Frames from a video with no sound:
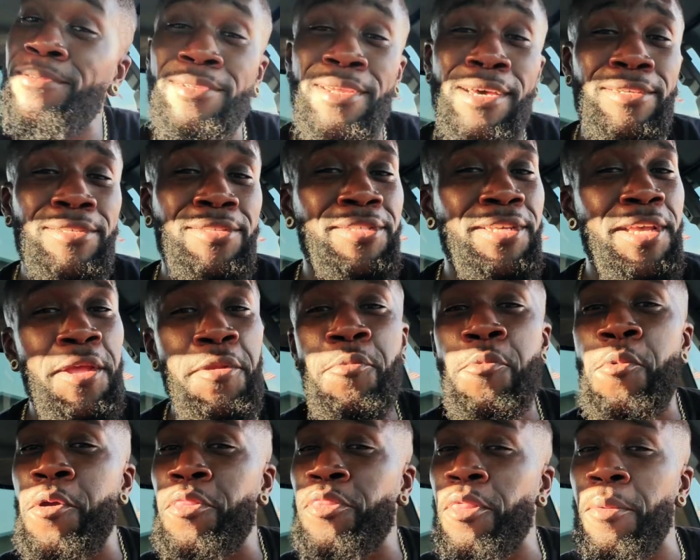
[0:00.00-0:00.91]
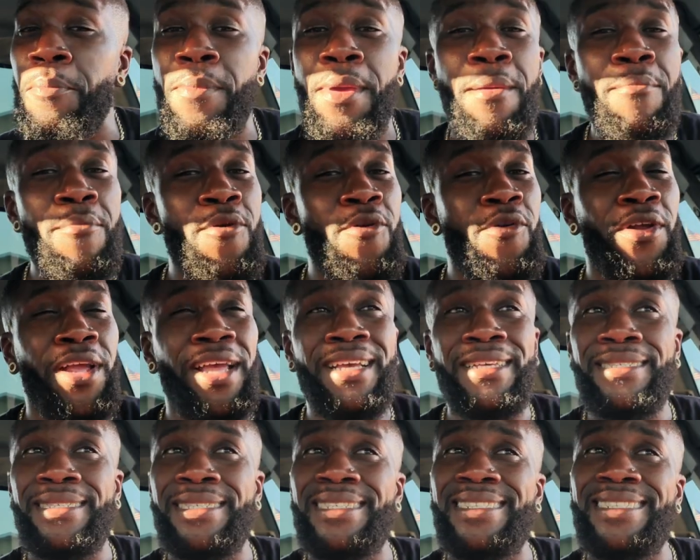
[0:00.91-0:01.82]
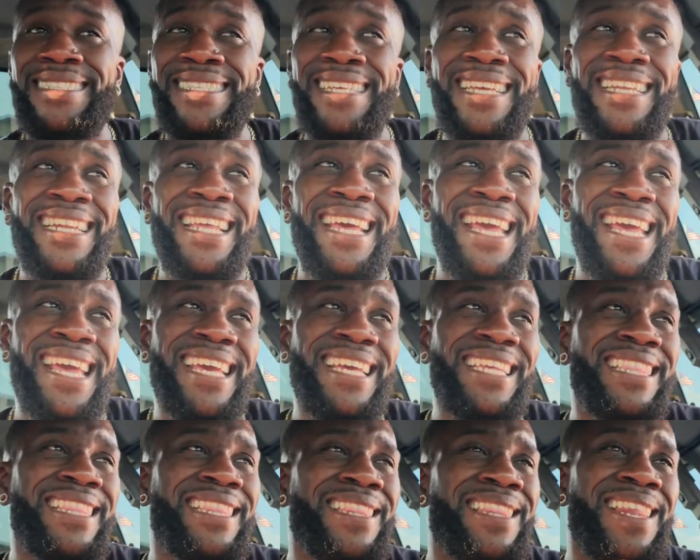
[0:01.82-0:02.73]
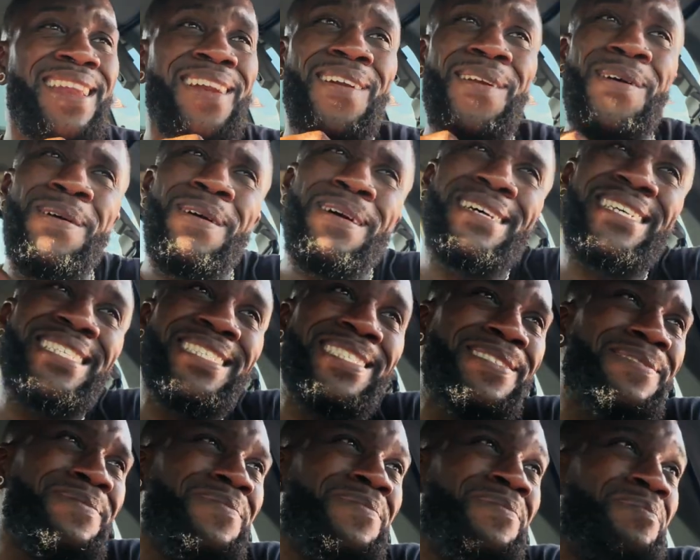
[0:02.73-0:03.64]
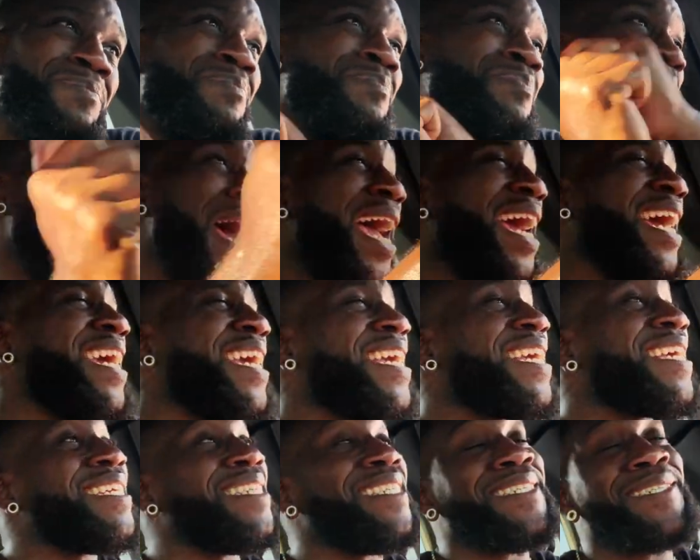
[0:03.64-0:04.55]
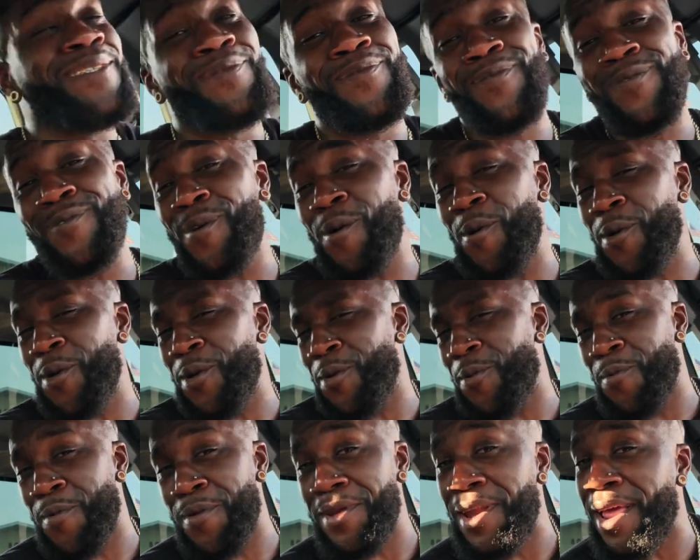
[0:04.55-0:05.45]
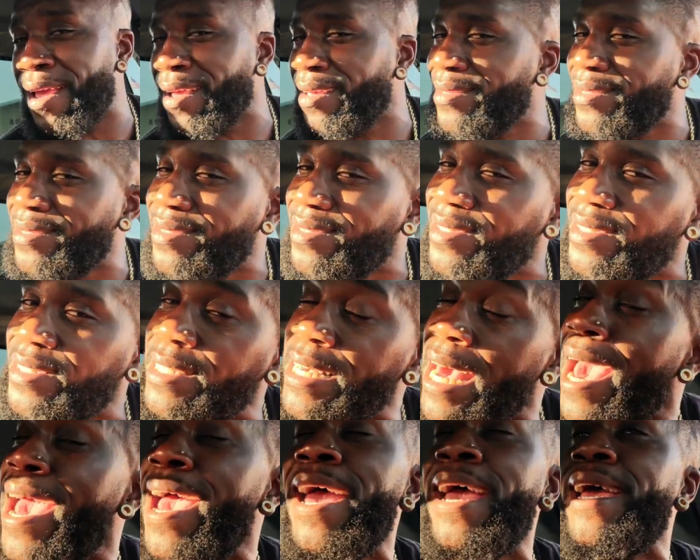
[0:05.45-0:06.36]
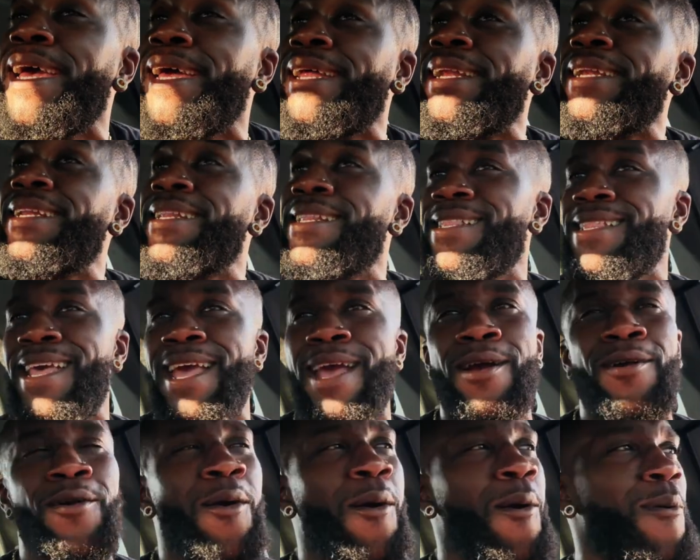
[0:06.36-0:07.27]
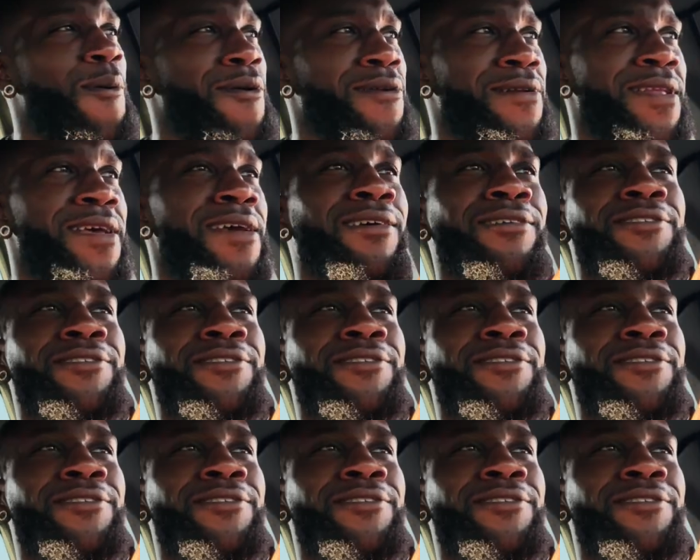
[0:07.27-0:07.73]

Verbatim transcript: us in with the memories, and then they threw us back in the water when they said they're going their